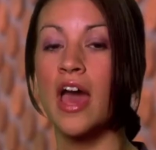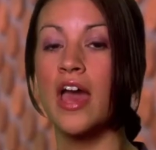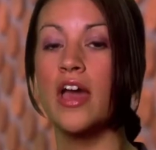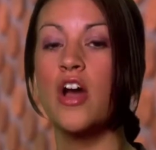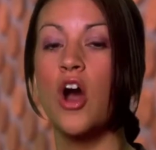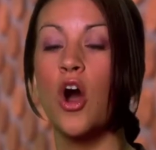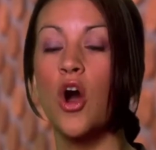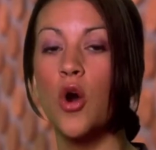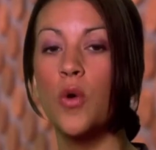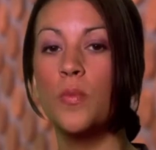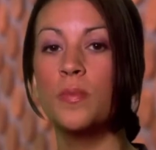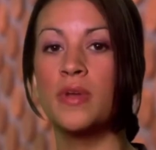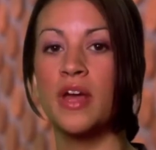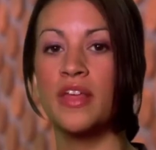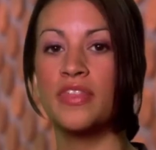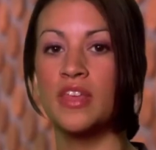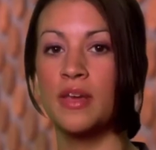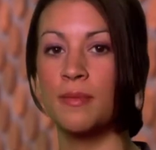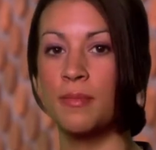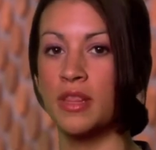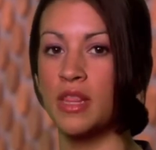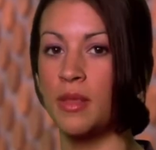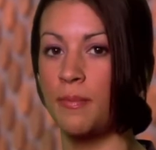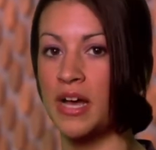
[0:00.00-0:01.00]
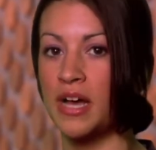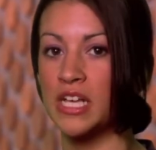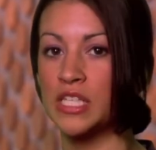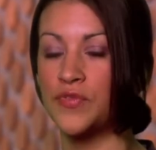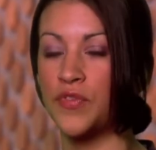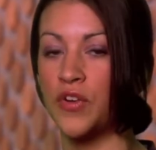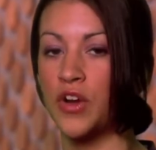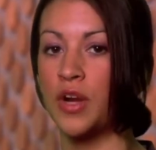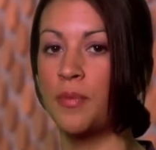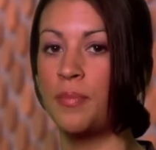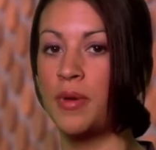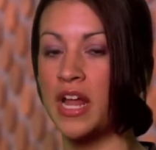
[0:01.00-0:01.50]
I hope nothing but the best
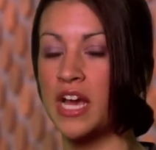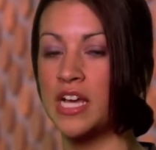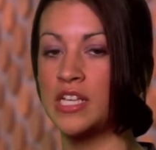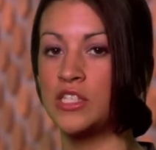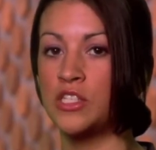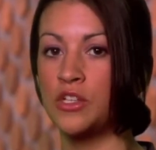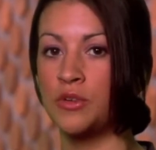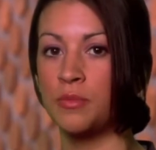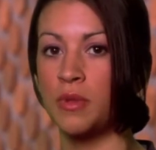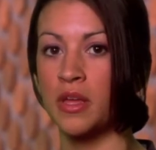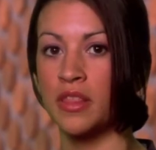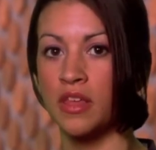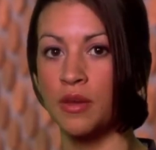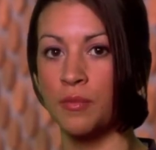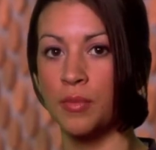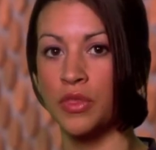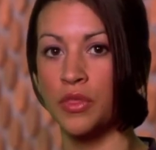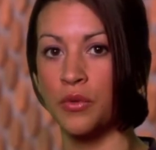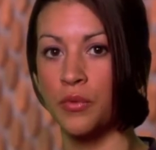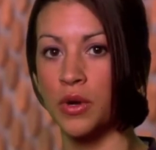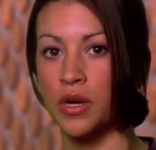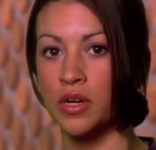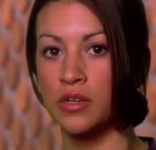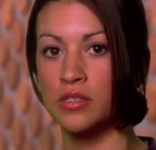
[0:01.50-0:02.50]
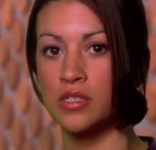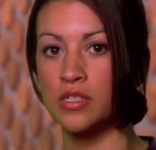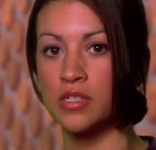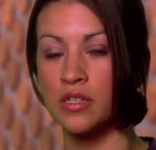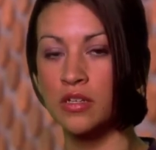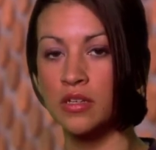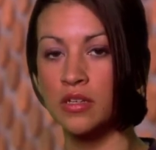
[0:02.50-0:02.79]
for her, but I assume nothing but the worst.